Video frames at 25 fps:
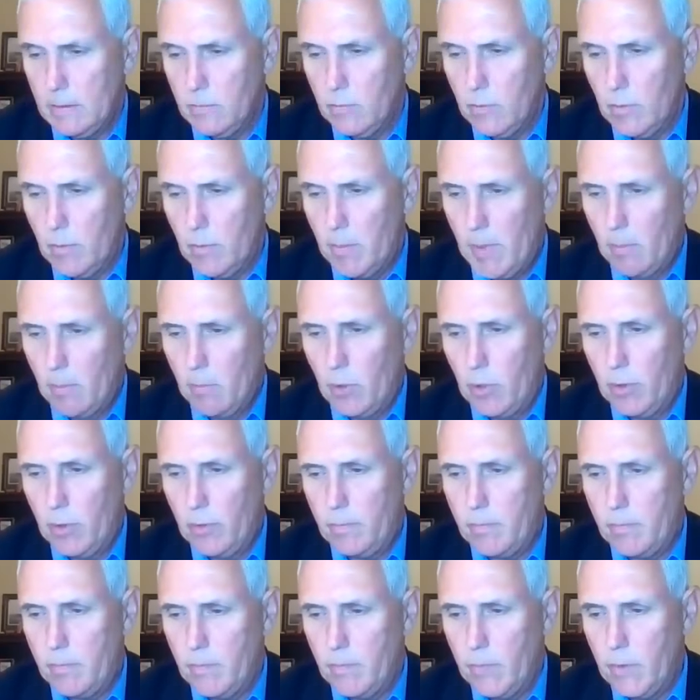uh,
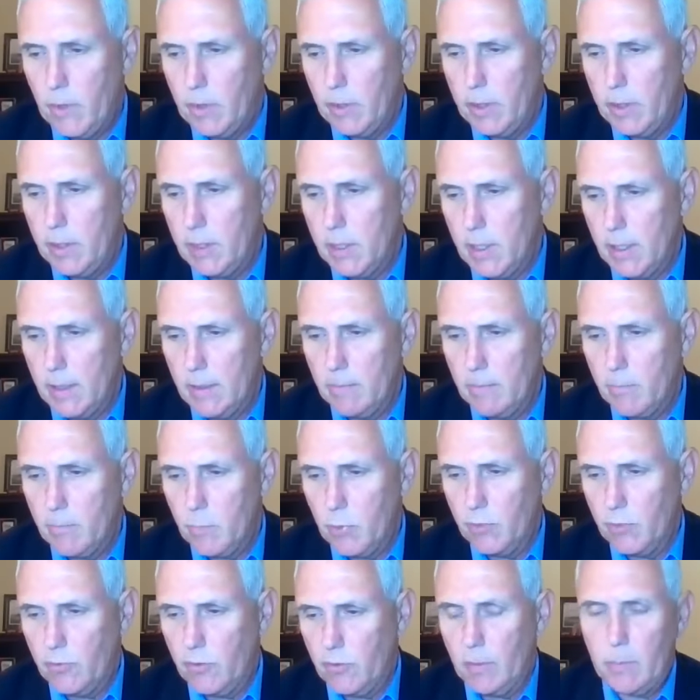remember the uh,
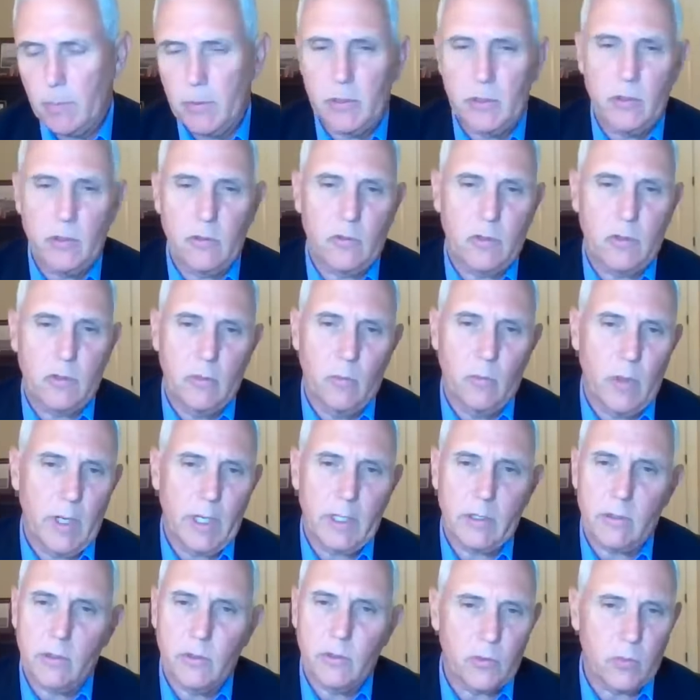precipitous and
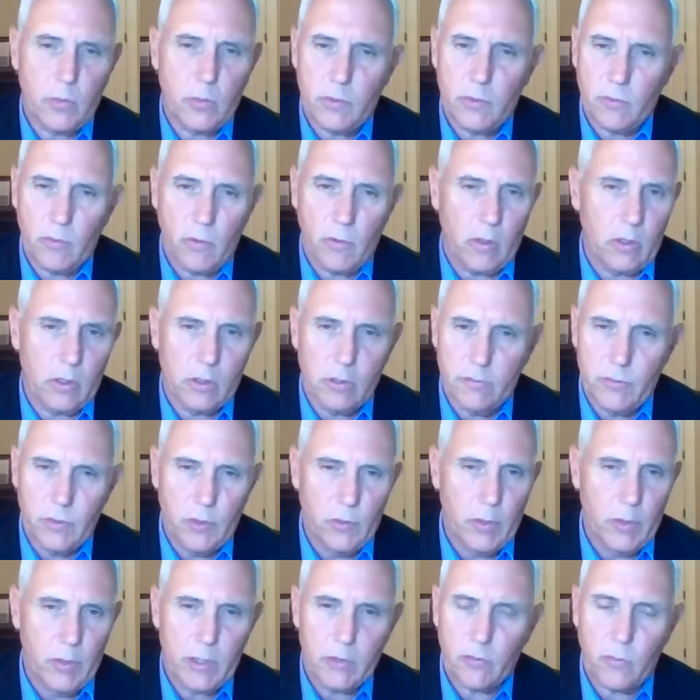reckless withdrawal of
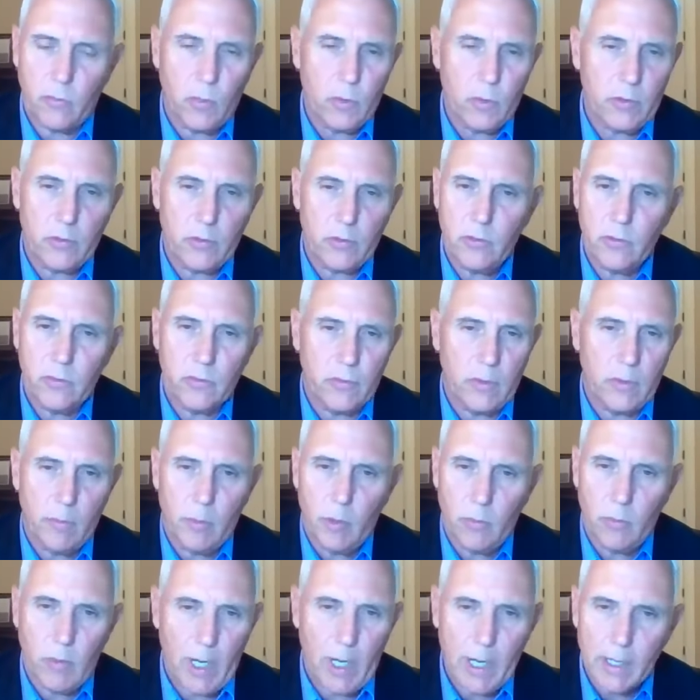U.S. forces
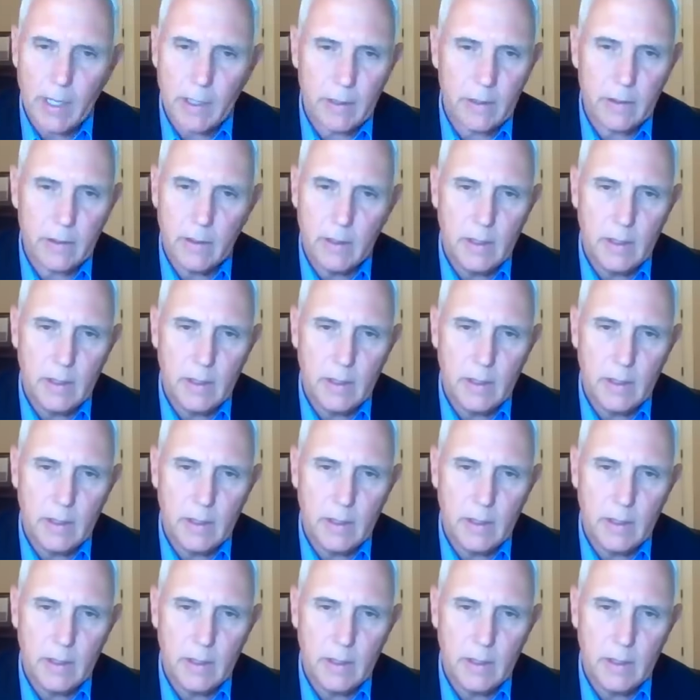from Iraq